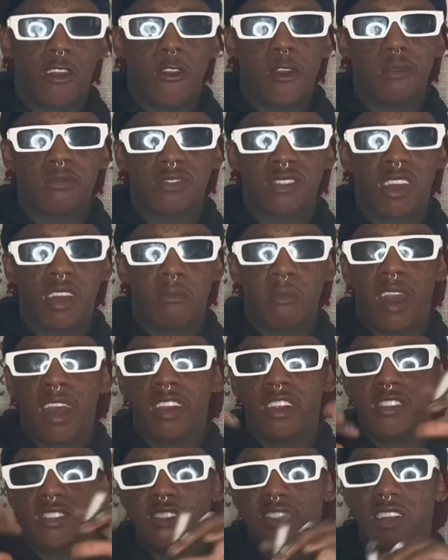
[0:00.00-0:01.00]
You know what I'm saying? My
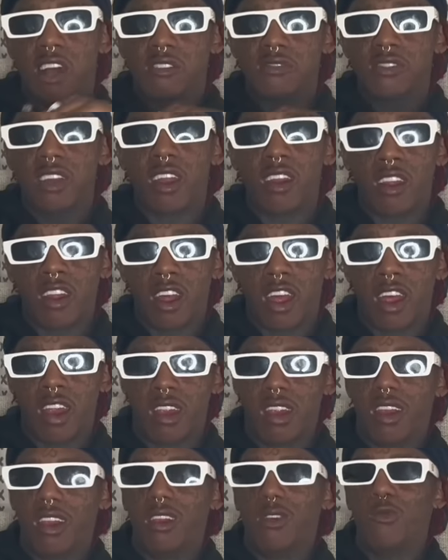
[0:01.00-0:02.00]
energy is outstanding,
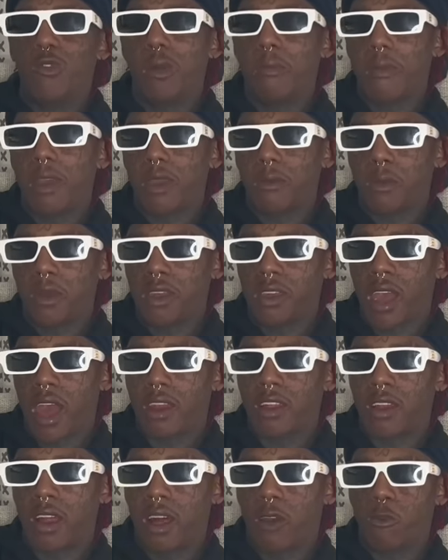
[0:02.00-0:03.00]
and what makes me
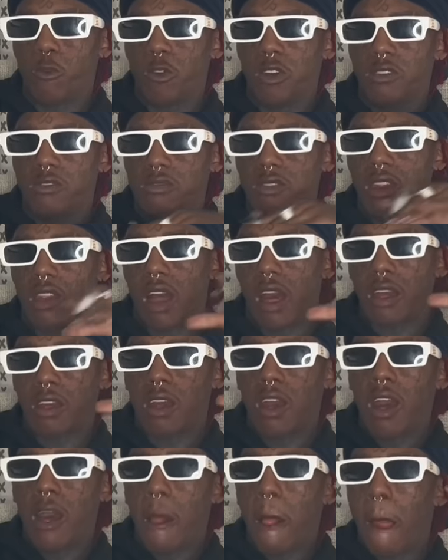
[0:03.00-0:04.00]
kind of like what like
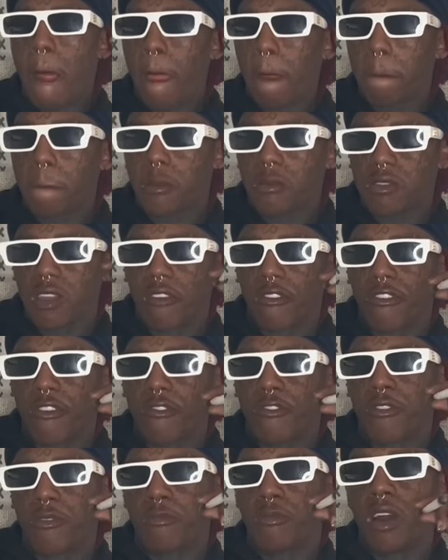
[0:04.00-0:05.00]

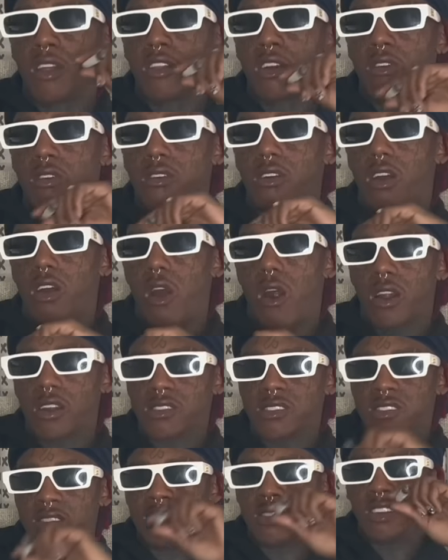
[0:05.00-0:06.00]
different from other
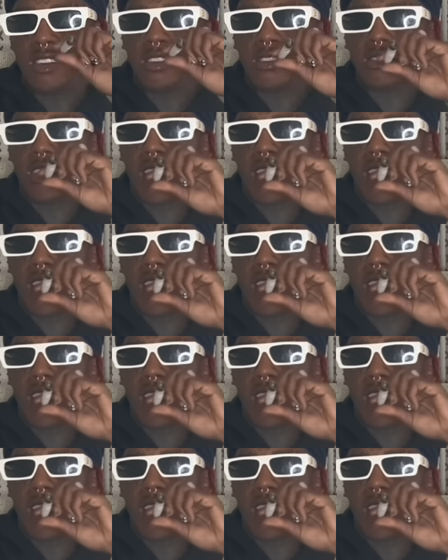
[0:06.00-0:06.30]
artists is